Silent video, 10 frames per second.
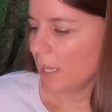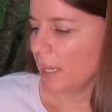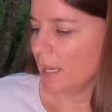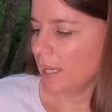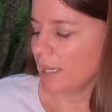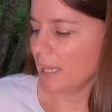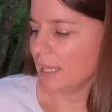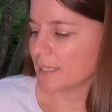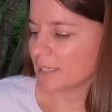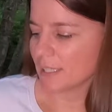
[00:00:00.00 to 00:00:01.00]
and
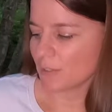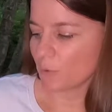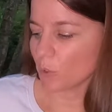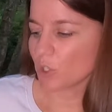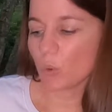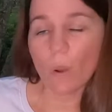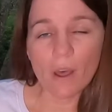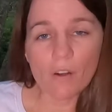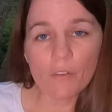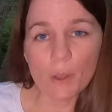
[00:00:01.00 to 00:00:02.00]
it sits for
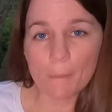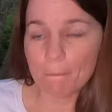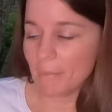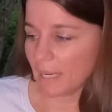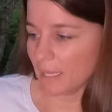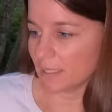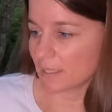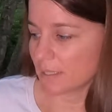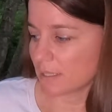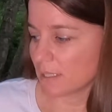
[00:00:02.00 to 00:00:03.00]
12
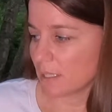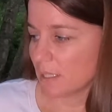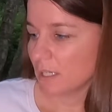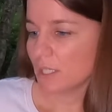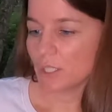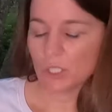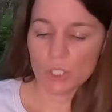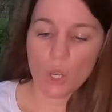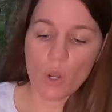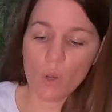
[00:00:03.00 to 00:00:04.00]
minutes.
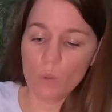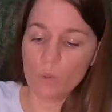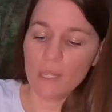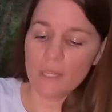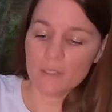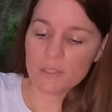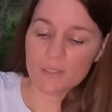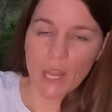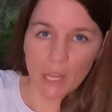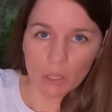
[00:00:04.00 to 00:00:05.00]
So let's
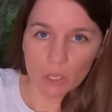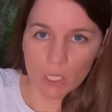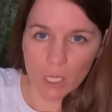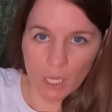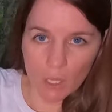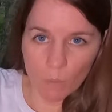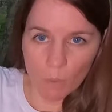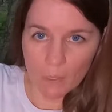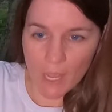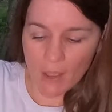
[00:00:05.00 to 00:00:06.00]
take a look at
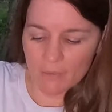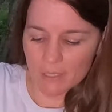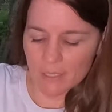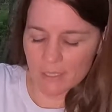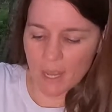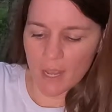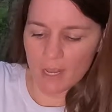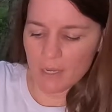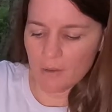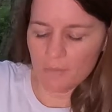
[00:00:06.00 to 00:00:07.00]
what we have inside.